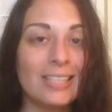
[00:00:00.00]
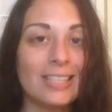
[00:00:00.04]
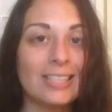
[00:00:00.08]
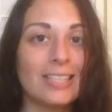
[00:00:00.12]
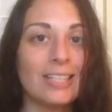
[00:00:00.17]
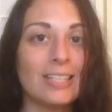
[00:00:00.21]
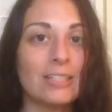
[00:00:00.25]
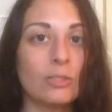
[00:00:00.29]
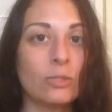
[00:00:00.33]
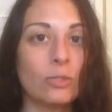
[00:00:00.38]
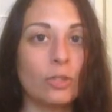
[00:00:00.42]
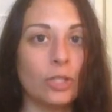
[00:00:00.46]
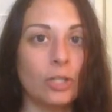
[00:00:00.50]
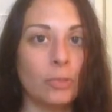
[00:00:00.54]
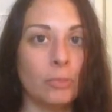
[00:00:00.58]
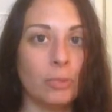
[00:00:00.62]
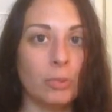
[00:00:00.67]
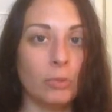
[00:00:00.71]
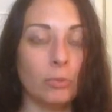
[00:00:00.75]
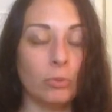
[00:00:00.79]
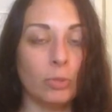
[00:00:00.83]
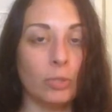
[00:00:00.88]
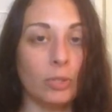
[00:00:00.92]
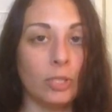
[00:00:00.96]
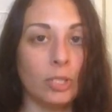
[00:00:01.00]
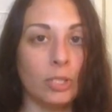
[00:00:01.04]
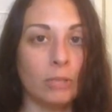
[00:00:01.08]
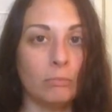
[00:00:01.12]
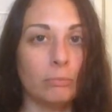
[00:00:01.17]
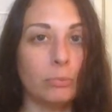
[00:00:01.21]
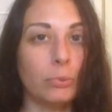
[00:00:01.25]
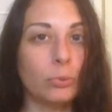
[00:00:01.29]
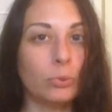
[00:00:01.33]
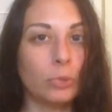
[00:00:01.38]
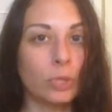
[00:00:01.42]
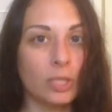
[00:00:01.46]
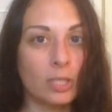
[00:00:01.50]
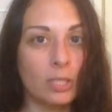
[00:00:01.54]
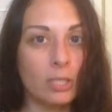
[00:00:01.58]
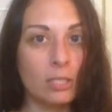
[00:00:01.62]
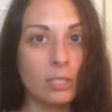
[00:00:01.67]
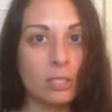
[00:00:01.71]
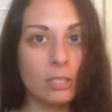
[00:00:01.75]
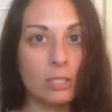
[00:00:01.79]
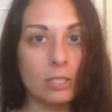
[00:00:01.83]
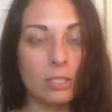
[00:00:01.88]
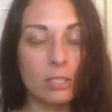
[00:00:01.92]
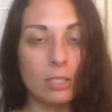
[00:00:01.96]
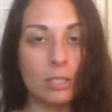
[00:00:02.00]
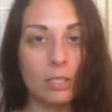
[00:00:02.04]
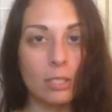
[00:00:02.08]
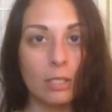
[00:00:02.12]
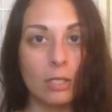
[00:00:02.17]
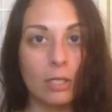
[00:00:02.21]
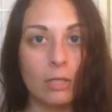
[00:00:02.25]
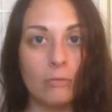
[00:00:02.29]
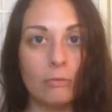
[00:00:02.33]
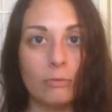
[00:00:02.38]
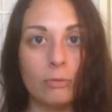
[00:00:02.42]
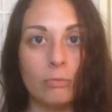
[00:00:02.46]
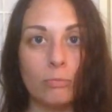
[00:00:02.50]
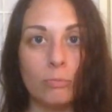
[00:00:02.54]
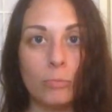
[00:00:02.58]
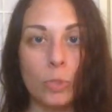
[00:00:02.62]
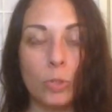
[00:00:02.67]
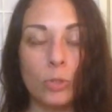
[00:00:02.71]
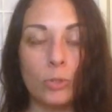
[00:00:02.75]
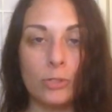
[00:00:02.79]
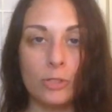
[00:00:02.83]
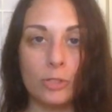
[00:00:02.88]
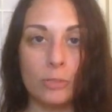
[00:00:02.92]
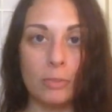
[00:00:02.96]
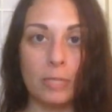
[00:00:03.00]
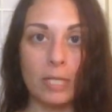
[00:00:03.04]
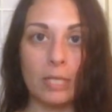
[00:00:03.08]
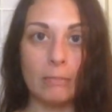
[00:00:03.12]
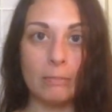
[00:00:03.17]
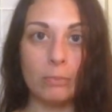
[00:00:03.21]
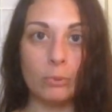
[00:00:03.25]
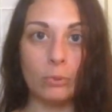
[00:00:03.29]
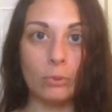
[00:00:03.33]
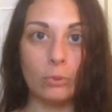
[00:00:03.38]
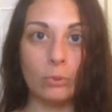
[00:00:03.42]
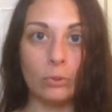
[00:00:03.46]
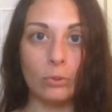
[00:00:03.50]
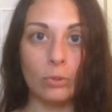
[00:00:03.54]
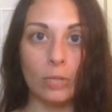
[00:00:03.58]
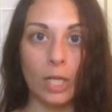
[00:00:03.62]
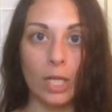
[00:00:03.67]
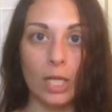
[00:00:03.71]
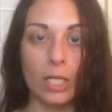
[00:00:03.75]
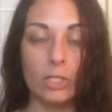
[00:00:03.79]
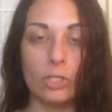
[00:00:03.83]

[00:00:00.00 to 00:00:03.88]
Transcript: is going to be really important for most people,